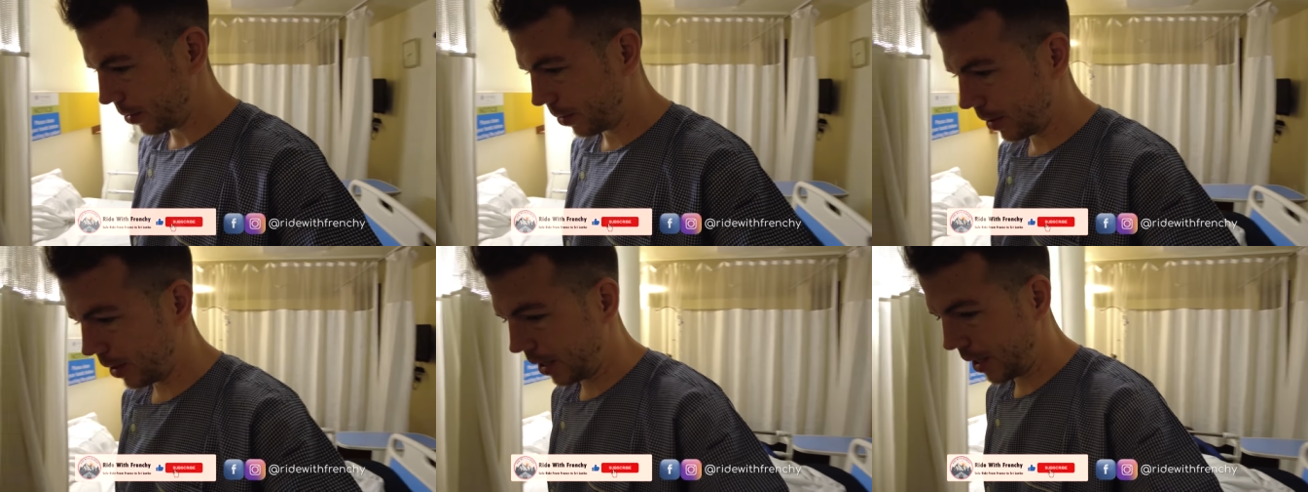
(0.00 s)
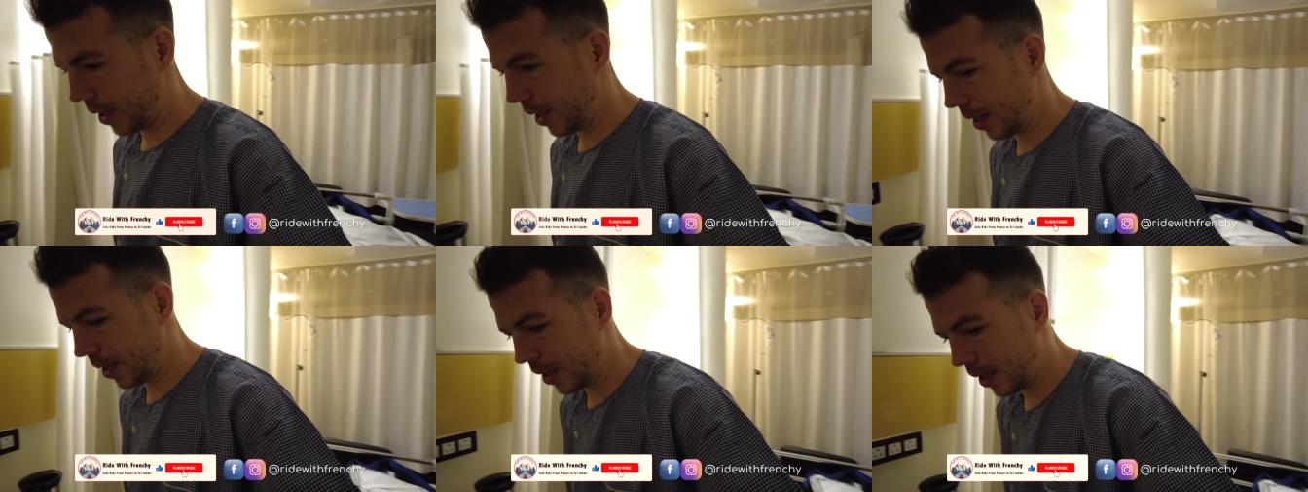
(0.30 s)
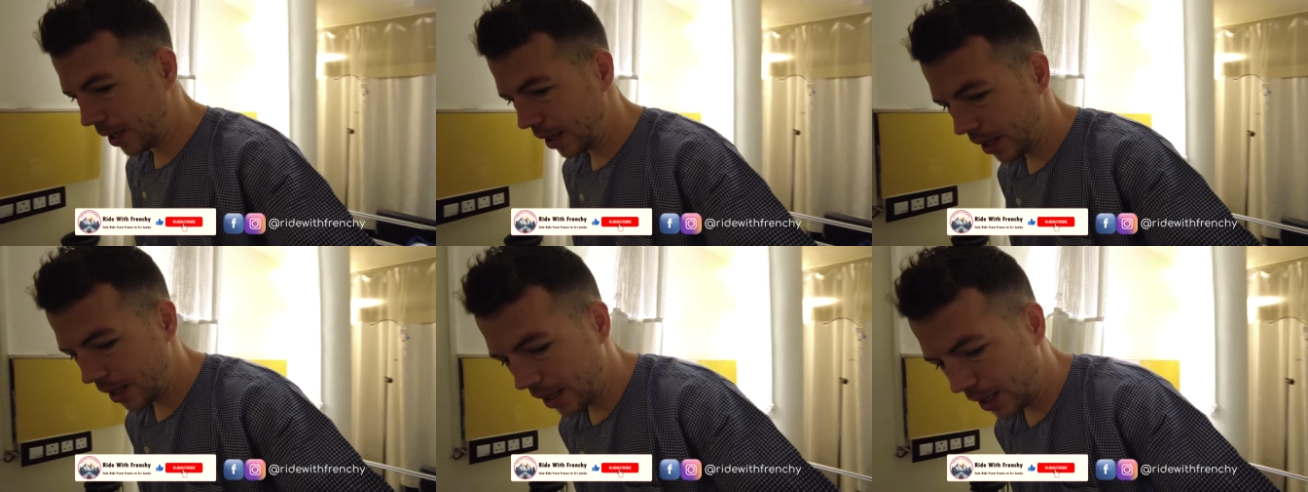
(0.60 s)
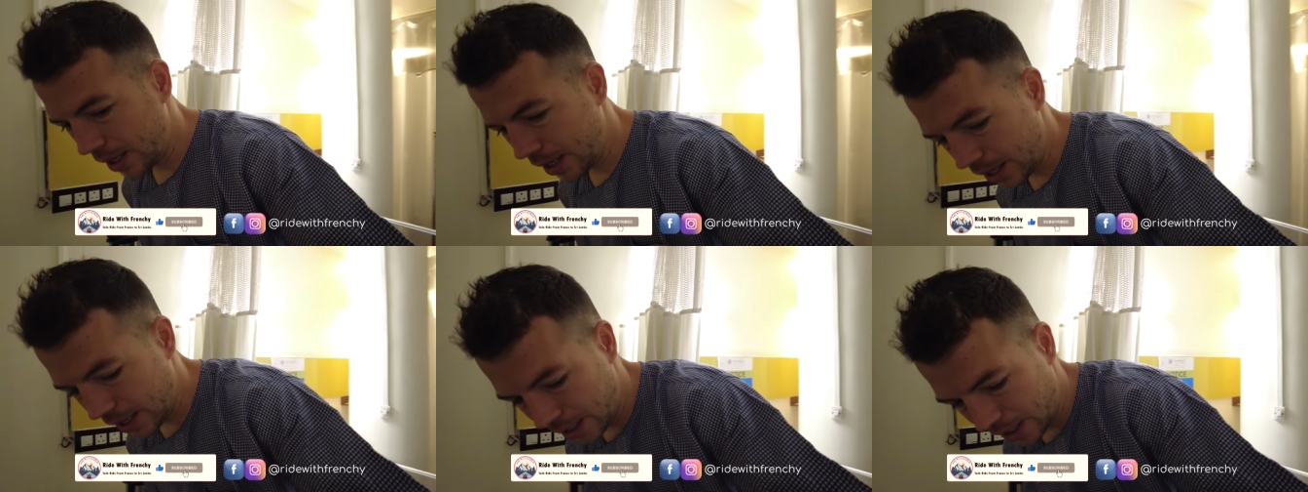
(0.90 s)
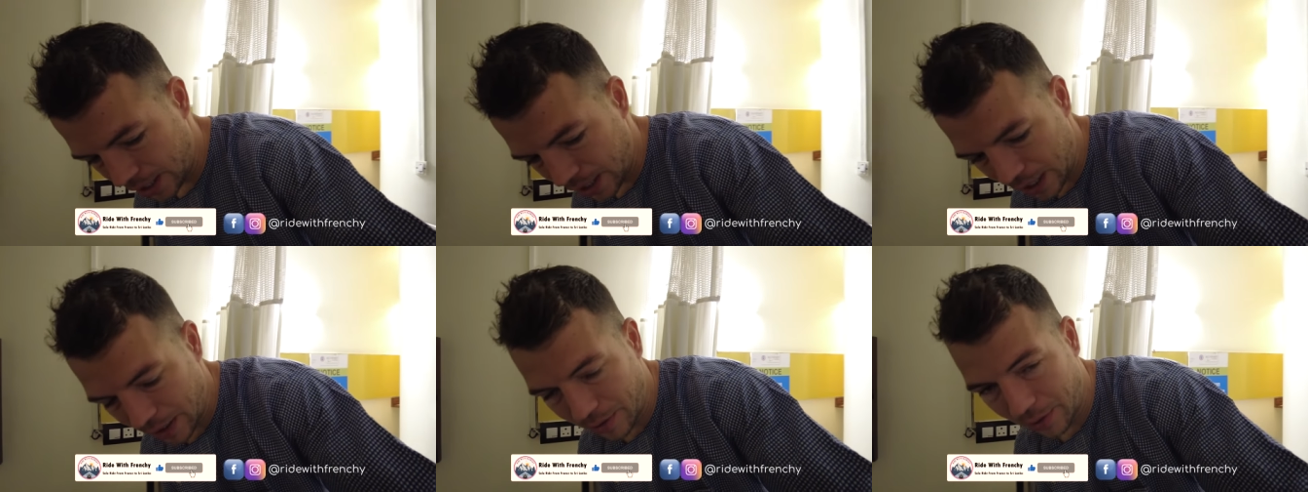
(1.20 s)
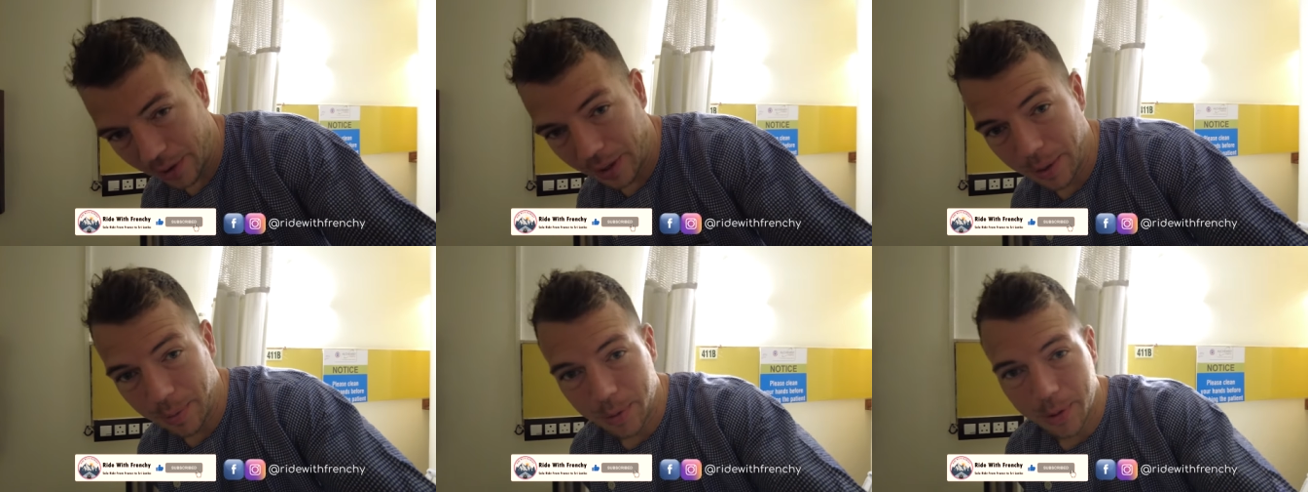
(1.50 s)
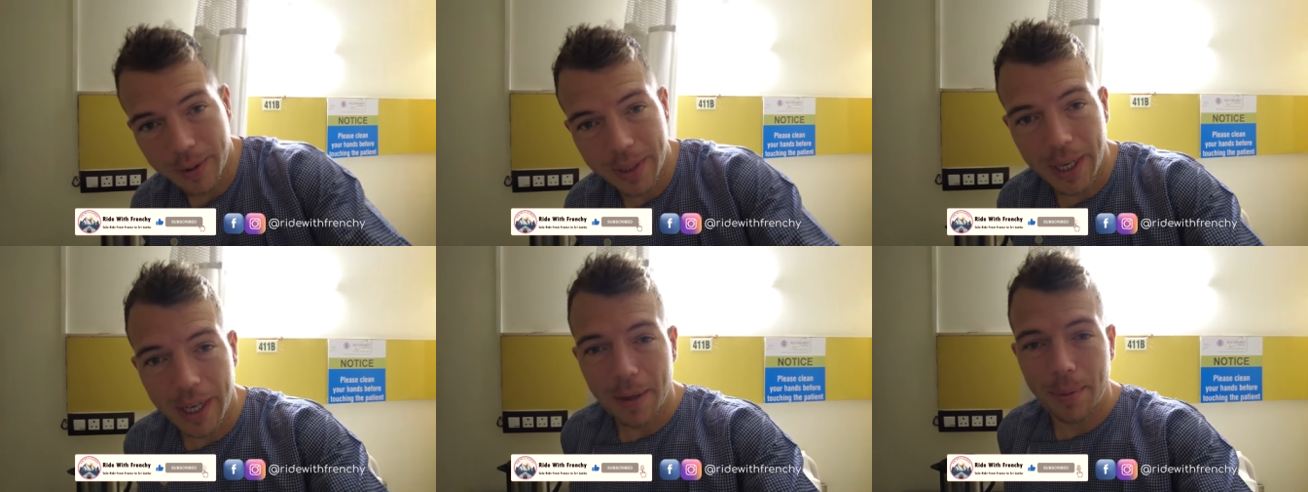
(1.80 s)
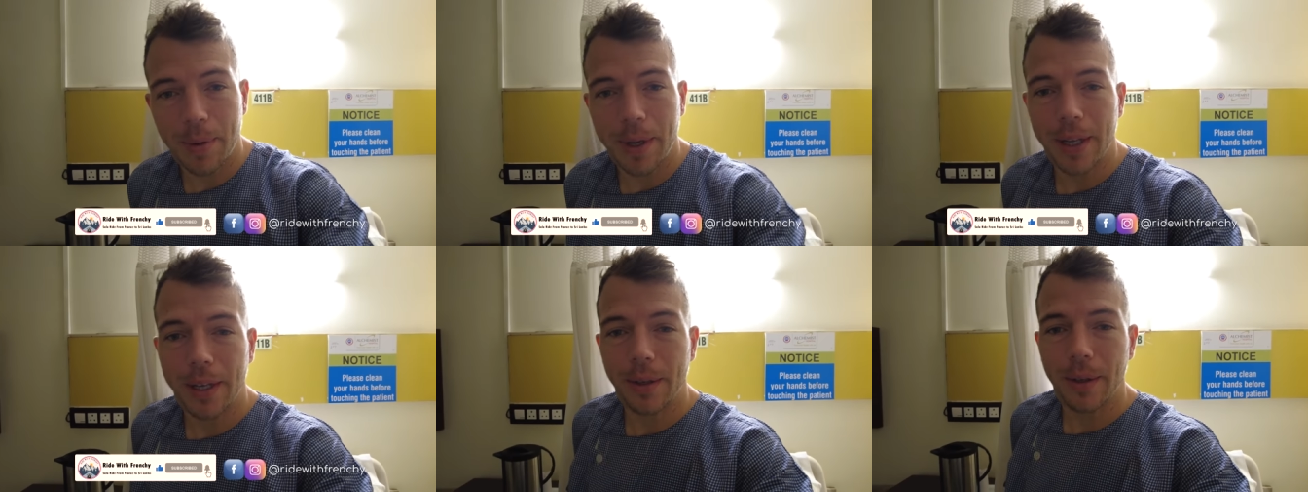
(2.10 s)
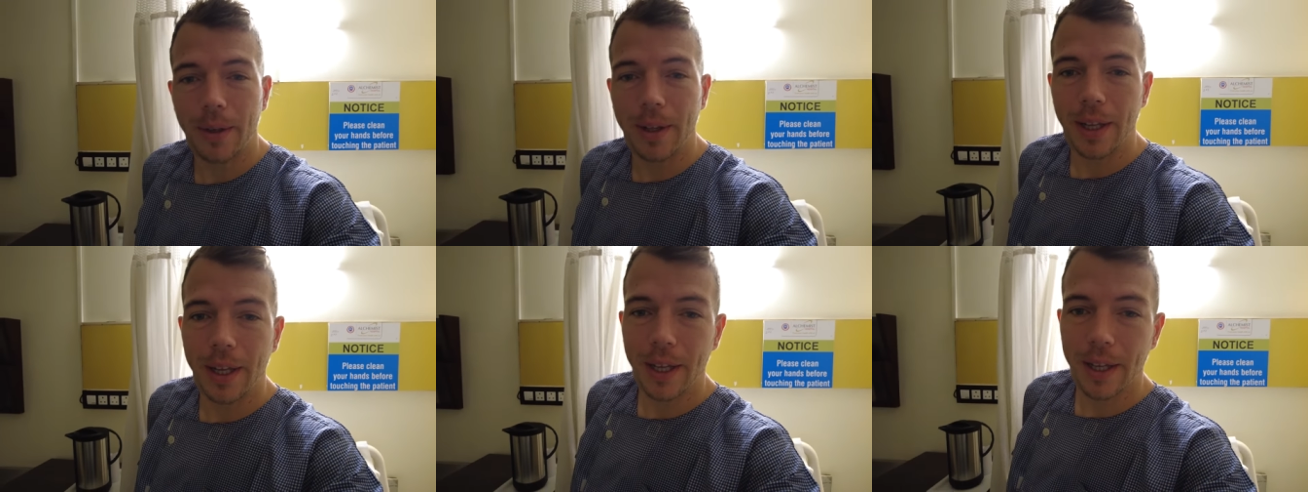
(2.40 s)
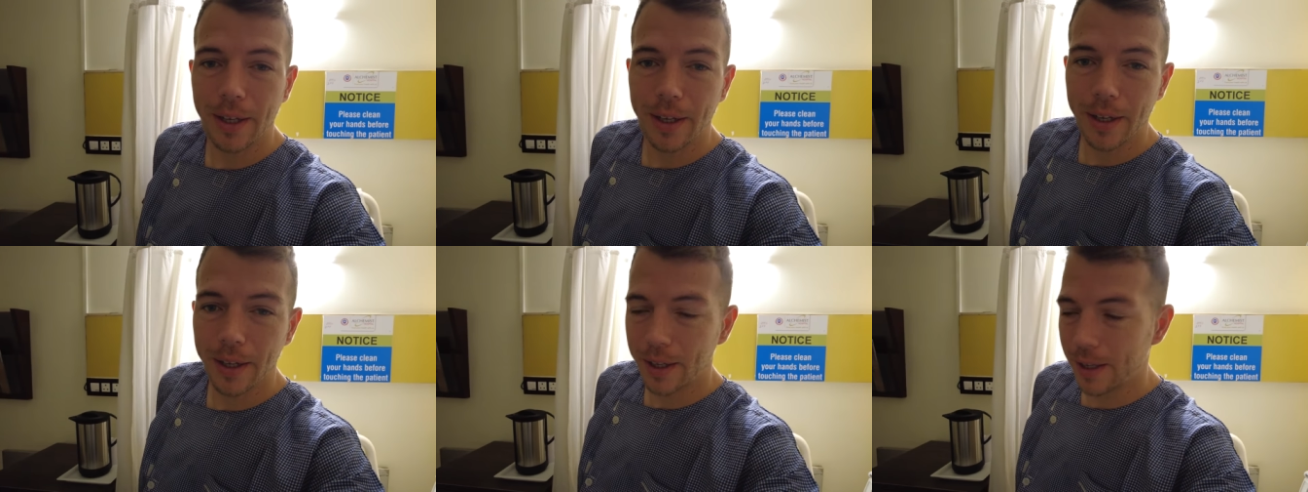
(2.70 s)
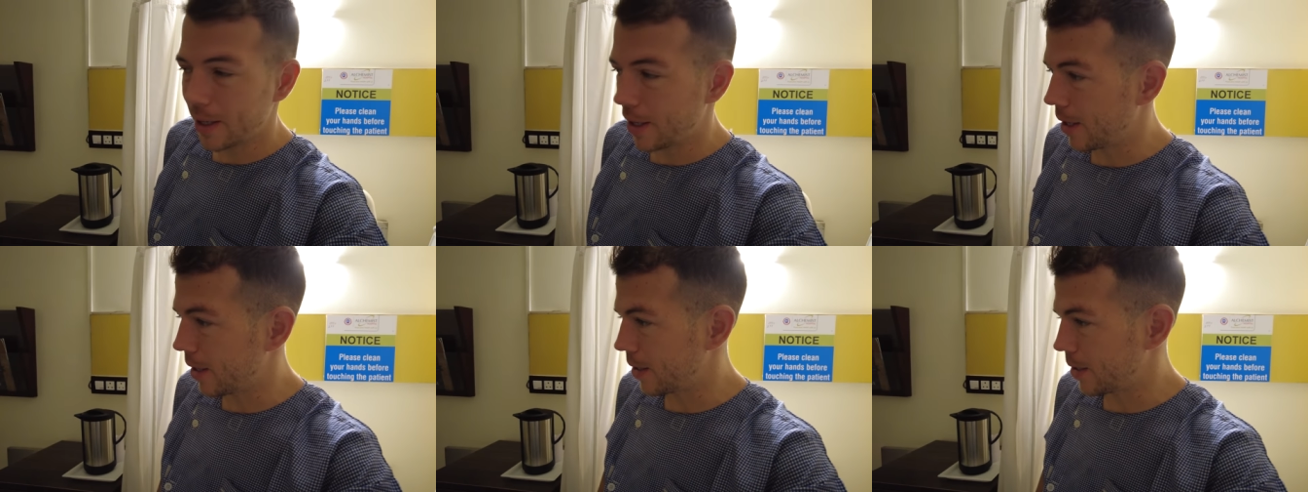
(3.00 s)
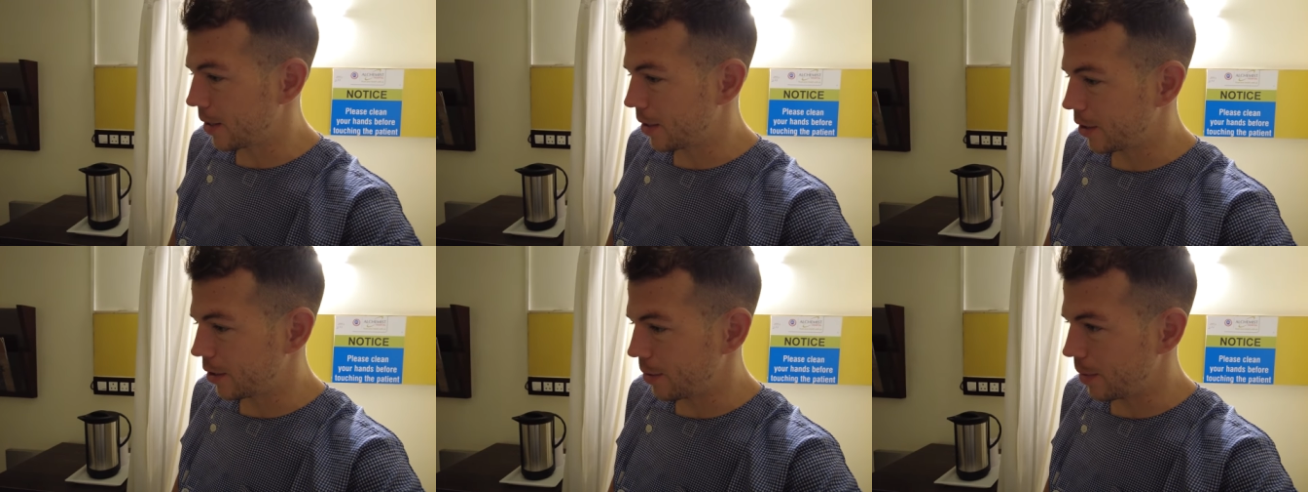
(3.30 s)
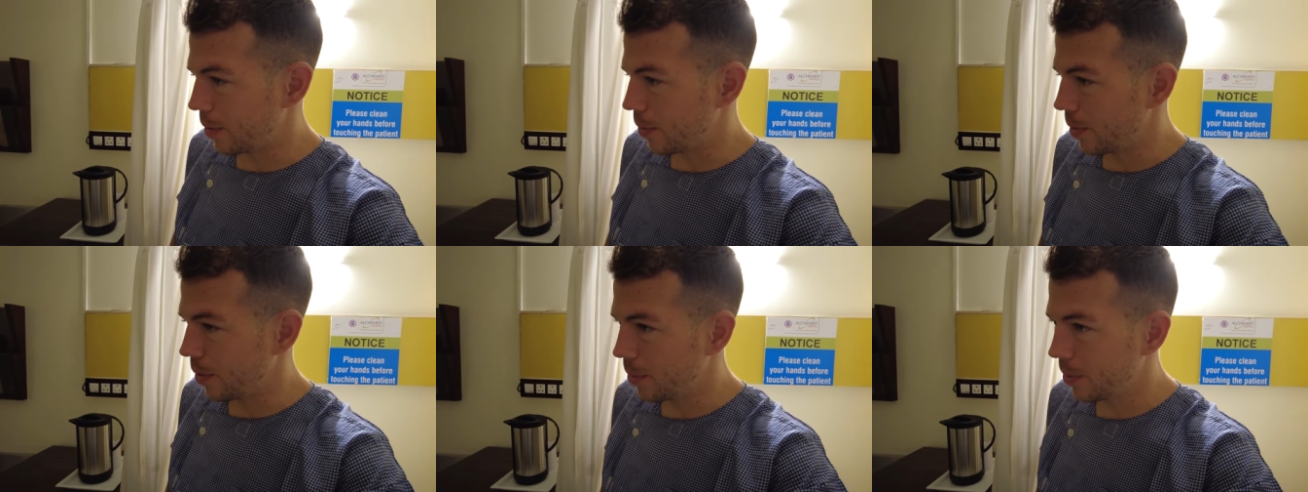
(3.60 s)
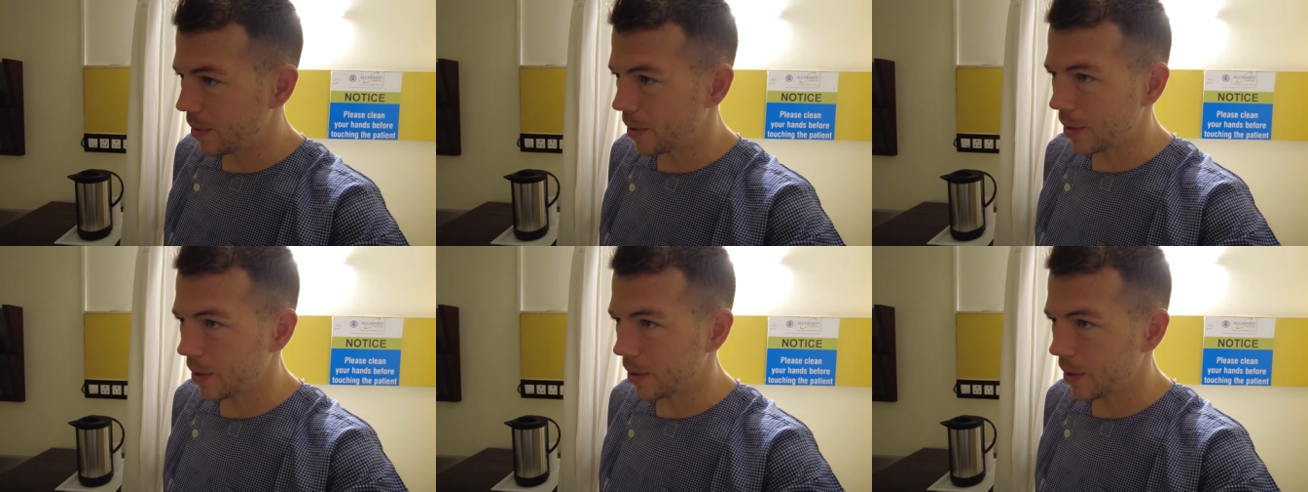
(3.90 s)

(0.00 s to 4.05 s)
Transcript: for the uh, for them to take me to the uh, surgery room.